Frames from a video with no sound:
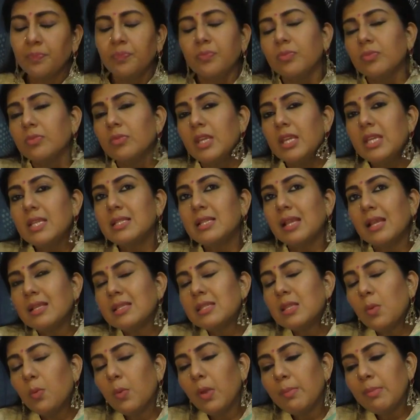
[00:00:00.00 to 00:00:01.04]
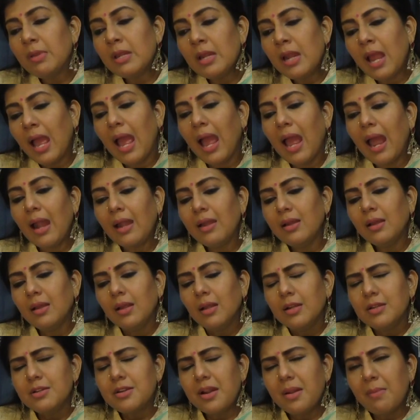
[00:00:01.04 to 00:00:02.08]
he says the women had
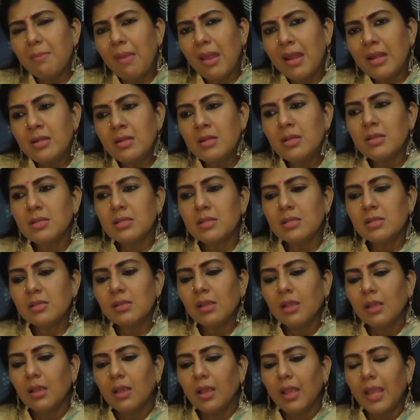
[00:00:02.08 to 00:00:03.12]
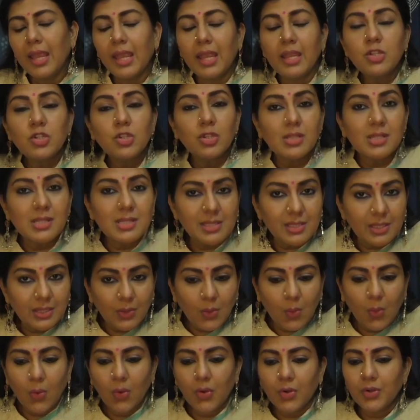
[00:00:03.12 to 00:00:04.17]
tremendous agency
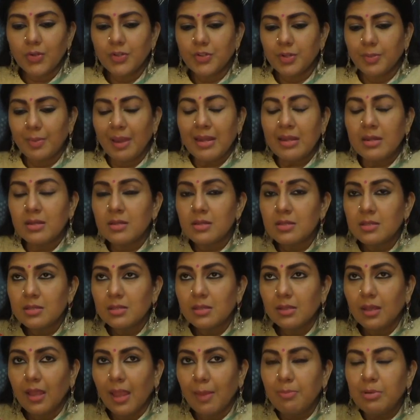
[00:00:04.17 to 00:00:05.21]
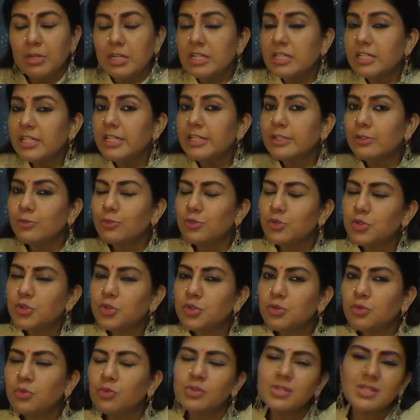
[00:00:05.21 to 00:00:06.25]
or tremendous ability to
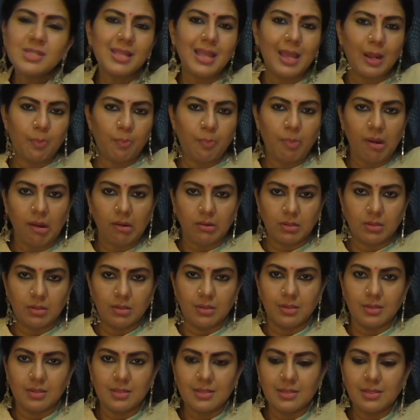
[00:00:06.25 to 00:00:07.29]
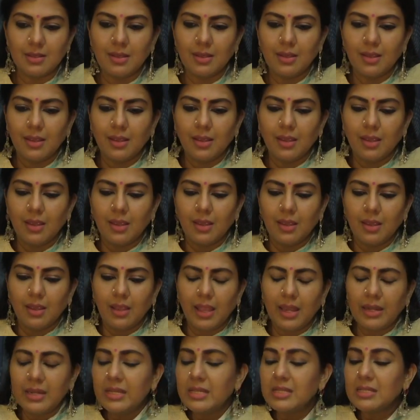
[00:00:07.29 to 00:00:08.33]
choose their partners.
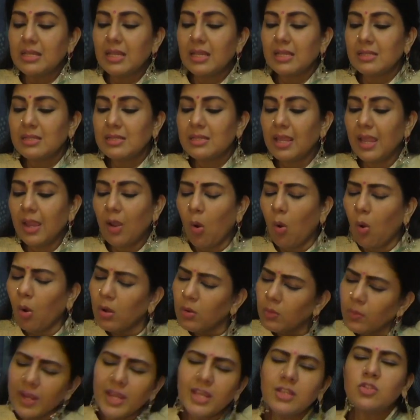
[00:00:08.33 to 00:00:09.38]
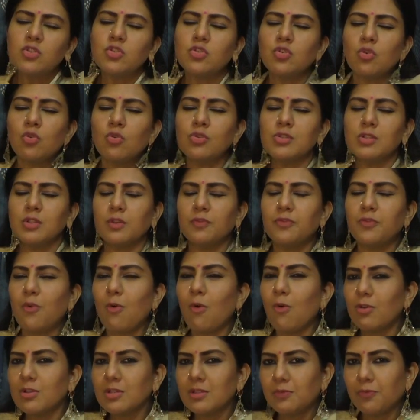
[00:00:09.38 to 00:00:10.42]
And he says they always chose, of
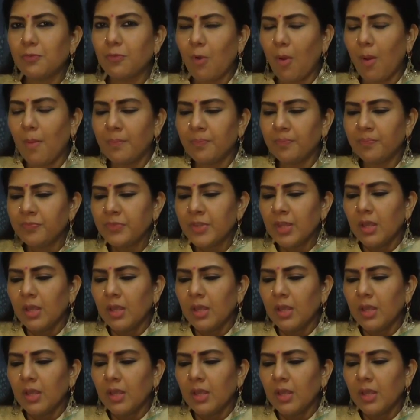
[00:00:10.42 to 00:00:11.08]
course, from